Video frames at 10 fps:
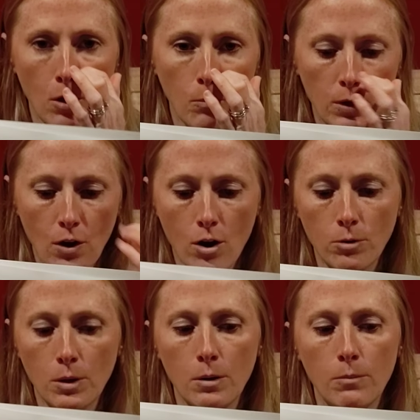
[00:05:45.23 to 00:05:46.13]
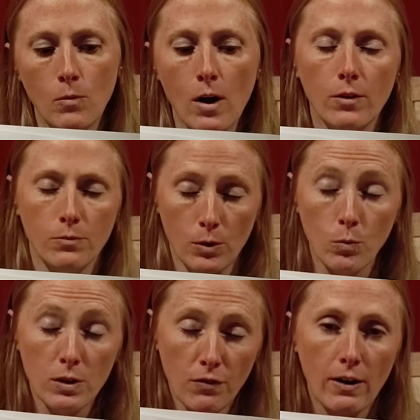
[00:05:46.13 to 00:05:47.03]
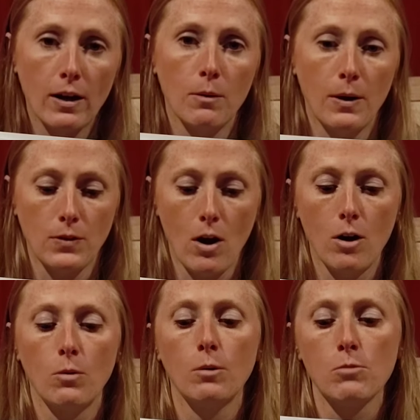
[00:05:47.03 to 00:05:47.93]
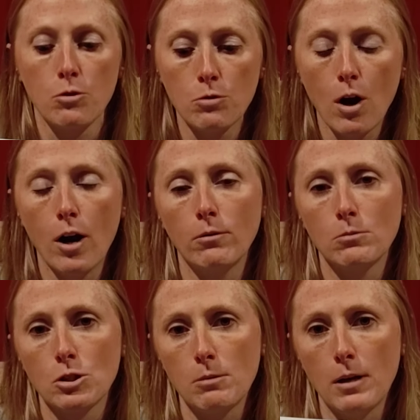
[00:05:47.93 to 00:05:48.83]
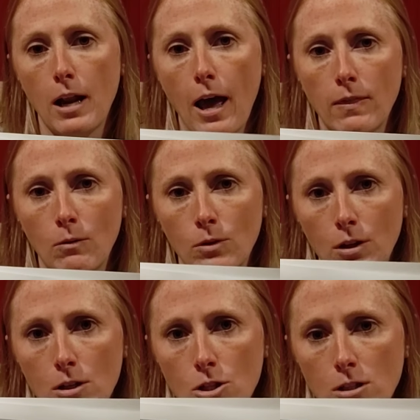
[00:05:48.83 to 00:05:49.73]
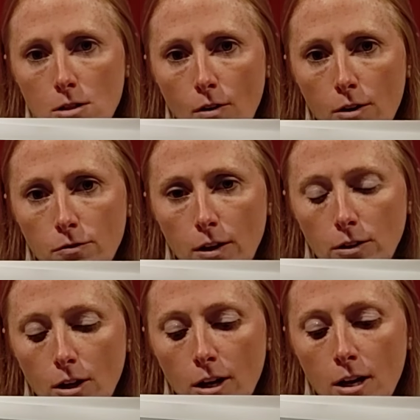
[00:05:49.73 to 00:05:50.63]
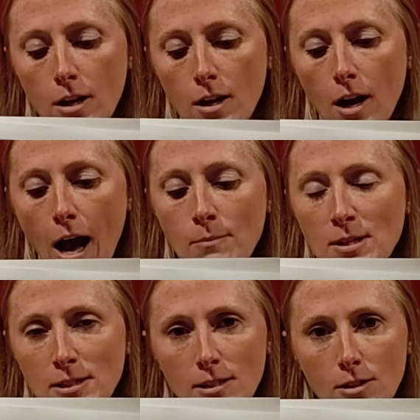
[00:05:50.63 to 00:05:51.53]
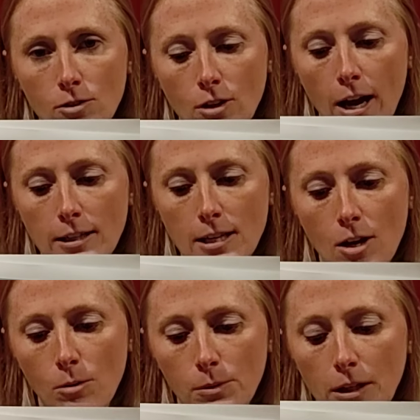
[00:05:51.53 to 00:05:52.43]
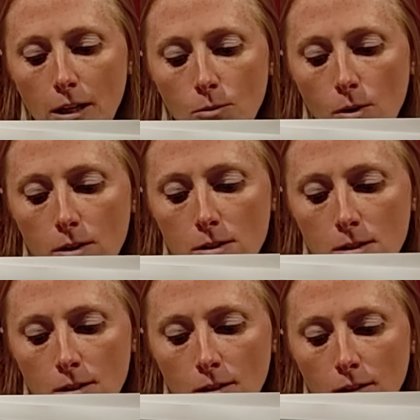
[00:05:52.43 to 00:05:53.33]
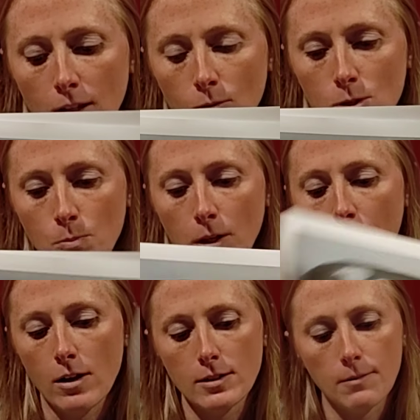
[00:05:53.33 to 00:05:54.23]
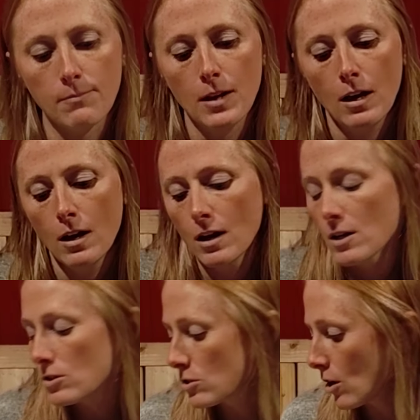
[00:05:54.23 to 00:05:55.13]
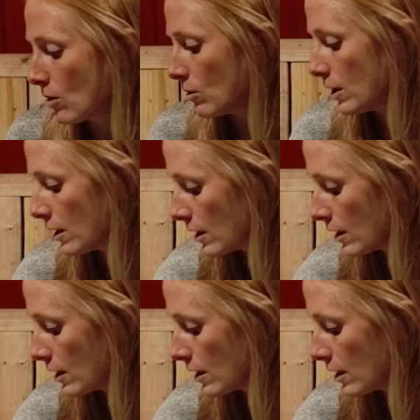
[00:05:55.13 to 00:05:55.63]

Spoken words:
with heartworm, well, when we found out about the heartworm, through the heartworm treatment, and then with congestive heart failure. I miss this little guy terribly. He was pretty awesome. So,